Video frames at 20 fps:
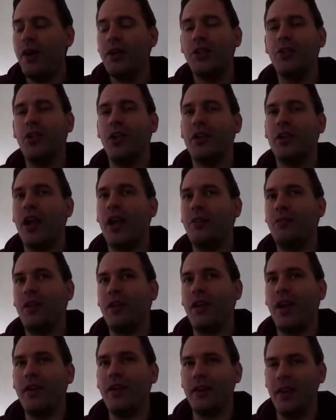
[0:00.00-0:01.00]
Once you are done
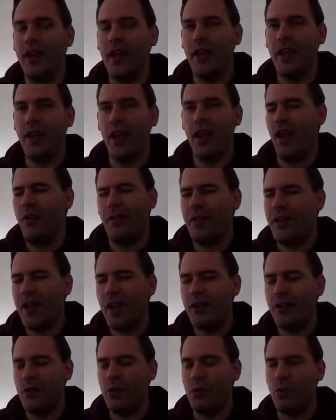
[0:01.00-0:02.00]
with that
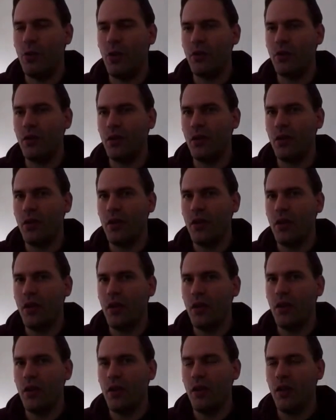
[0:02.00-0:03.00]
neuron,
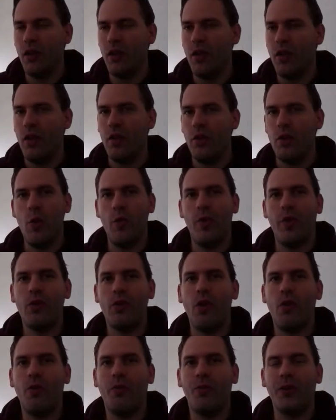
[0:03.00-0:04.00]
you will
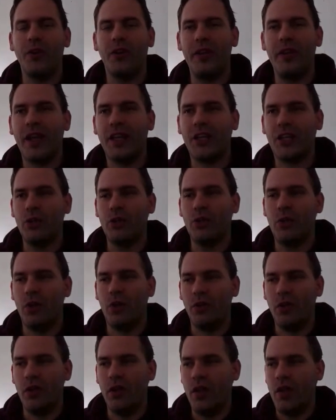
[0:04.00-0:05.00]
go for the next
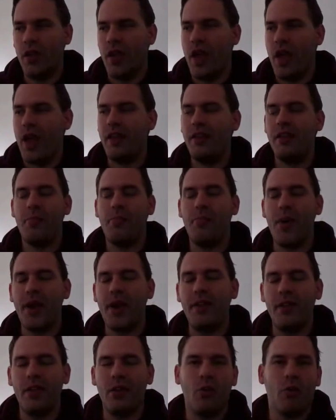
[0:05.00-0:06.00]
neuron. And
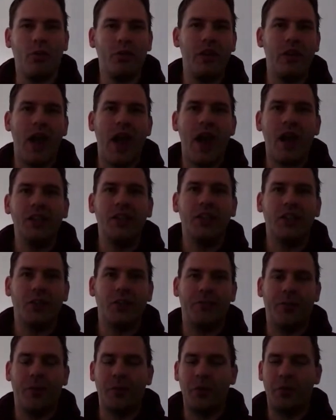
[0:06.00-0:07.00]
depending on the
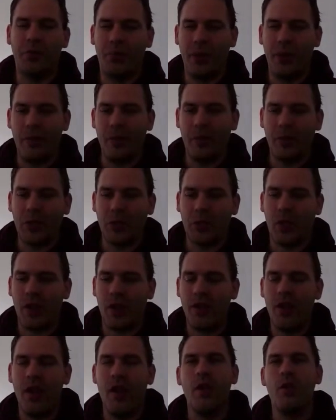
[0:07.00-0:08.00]
answer from the previous
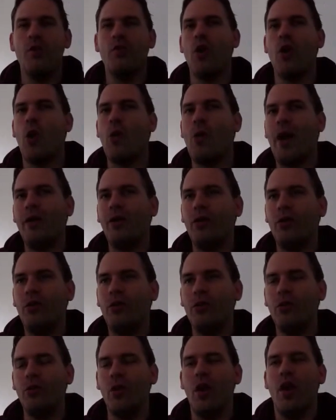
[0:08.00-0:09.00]
one, you know what to
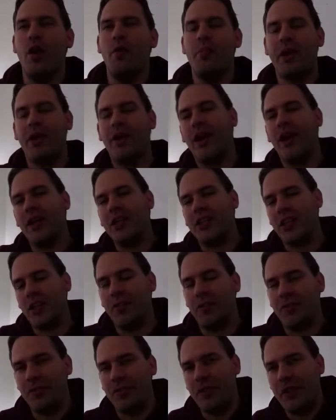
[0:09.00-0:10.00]
do. Because
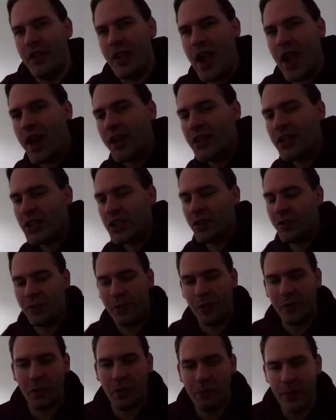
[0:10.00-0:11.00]
if the answer
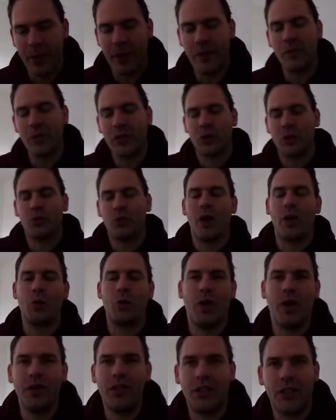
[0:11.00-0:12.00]
from the previous
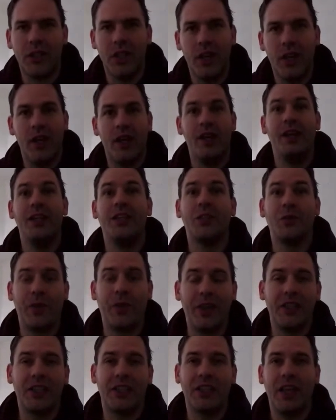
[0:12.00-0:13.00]
one was its
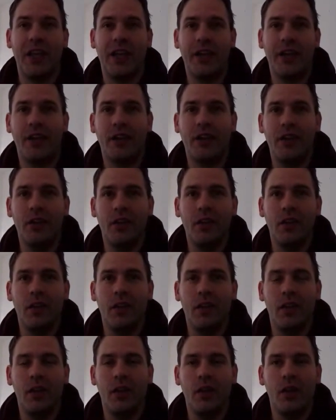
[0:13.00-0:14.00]
first layer,
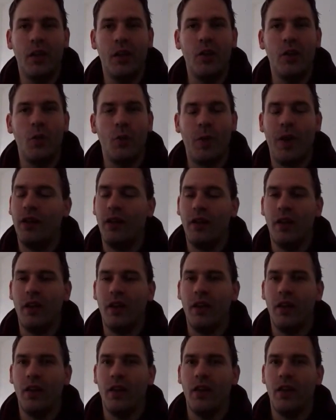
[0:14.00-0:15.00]
well,
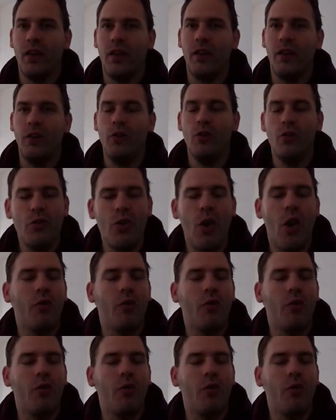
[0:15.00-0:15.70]
you